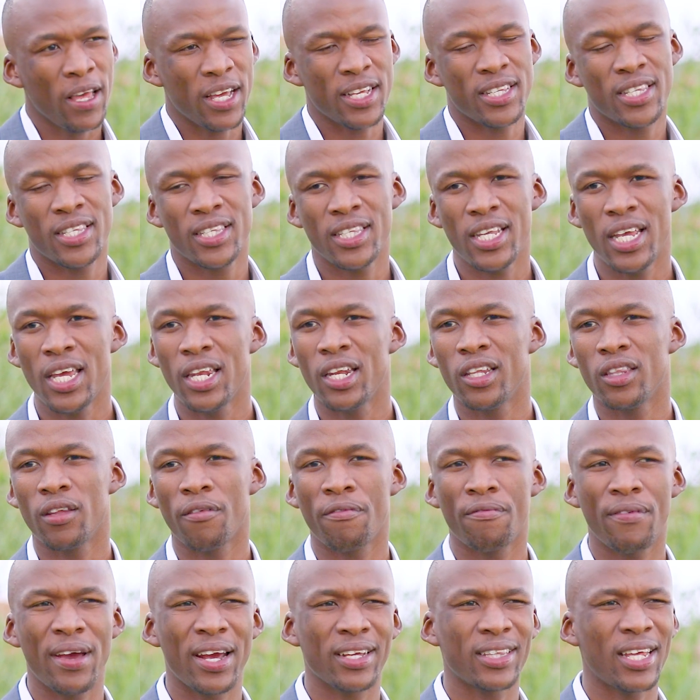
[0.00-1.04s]
is seen in the
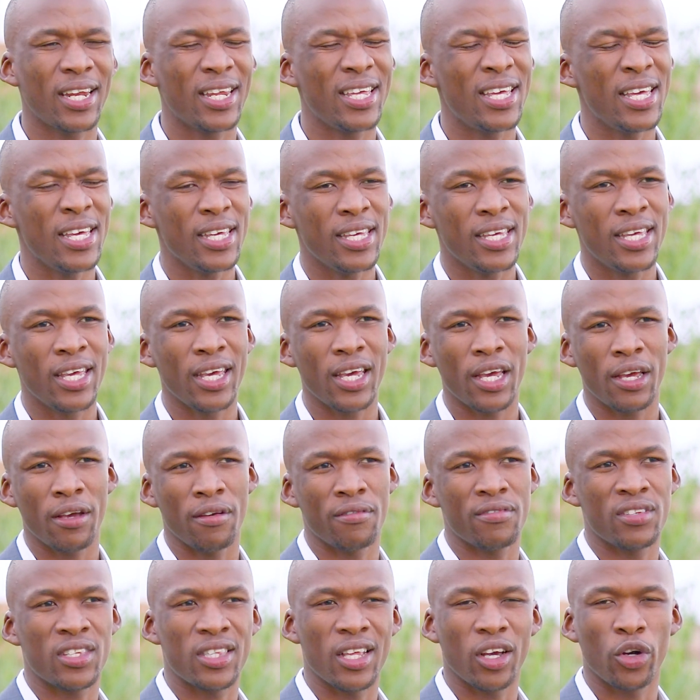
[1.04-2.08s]
fact that He
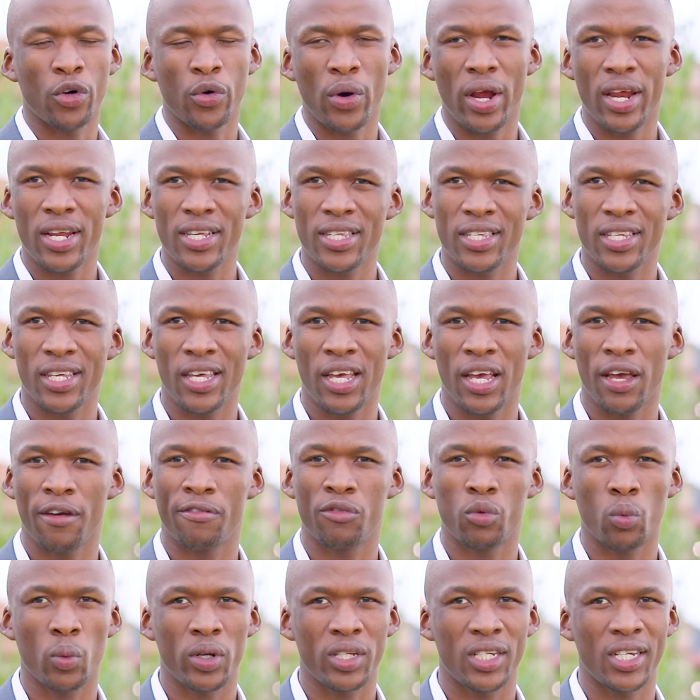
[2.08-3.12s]
gives the greatest
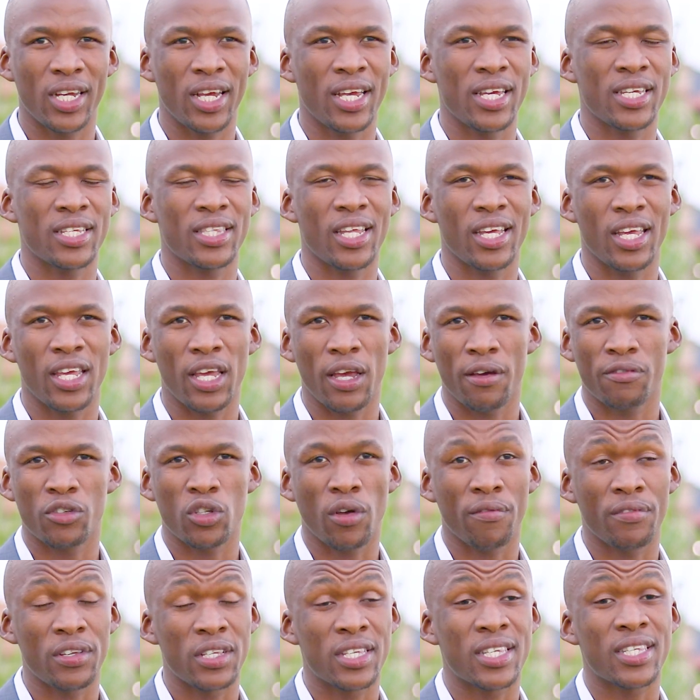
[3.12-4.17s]
gift, which is the gift
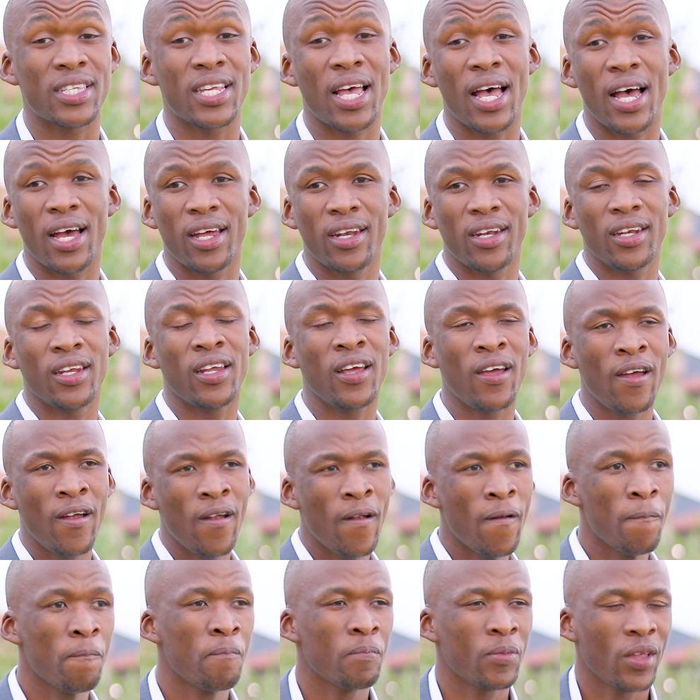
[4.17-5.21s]
of His Son,
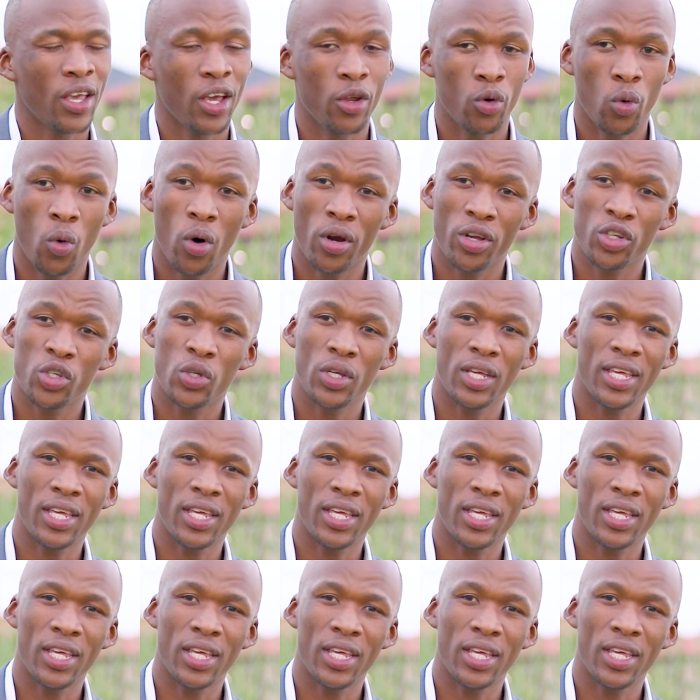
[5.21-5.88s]
in order to